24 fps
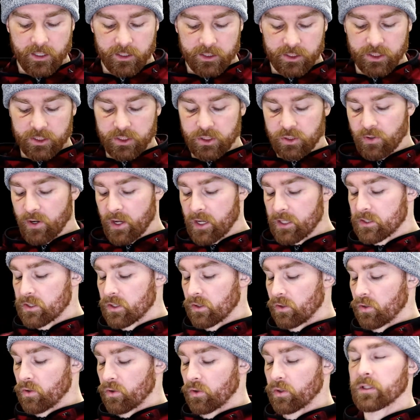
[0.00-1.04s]
just try
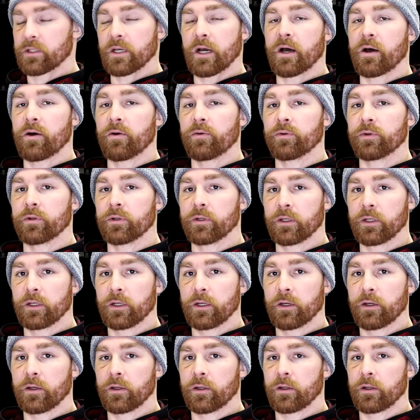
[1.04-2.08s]
to look down
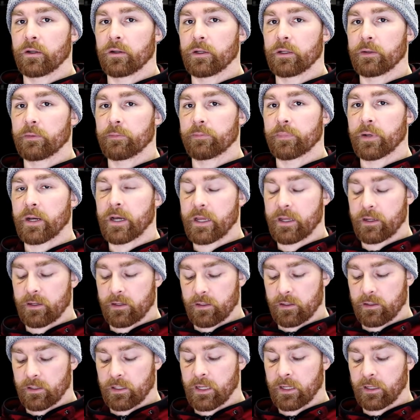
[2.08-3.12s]
by
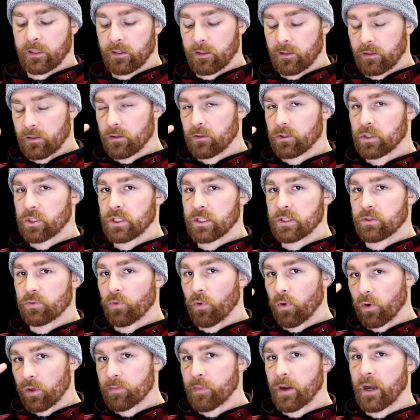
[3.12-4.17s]
like just
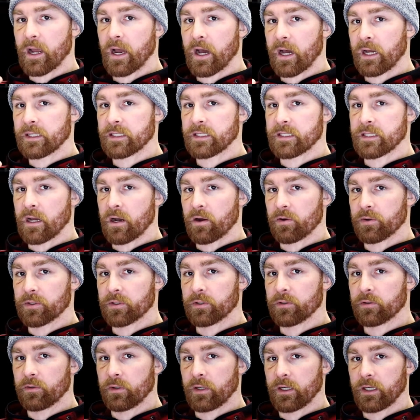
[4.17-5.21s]
rolling my eyes down,
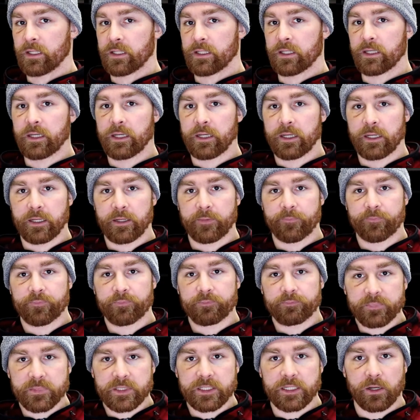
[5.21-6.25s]
right?
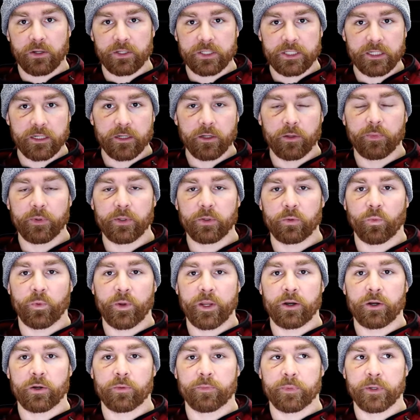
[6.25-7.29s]
Sounds a little bit
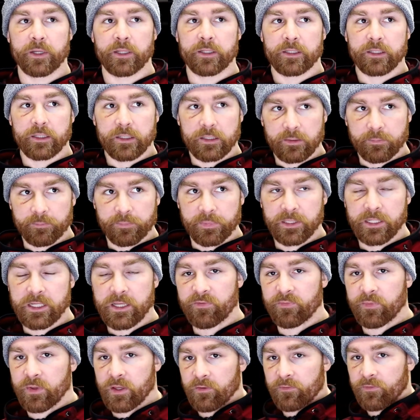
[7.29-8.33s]
weird, but
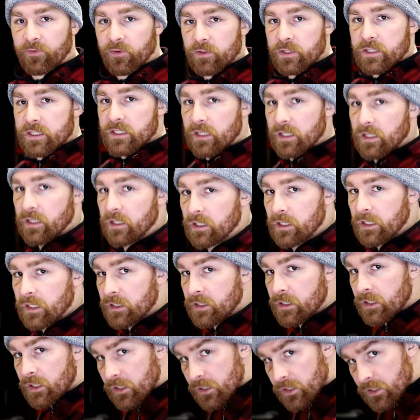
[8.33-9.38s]
believe me, if you're sitting
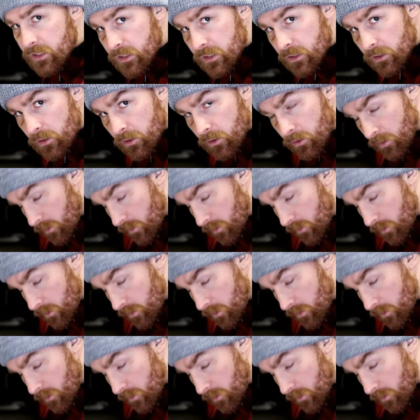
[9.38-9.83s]
like this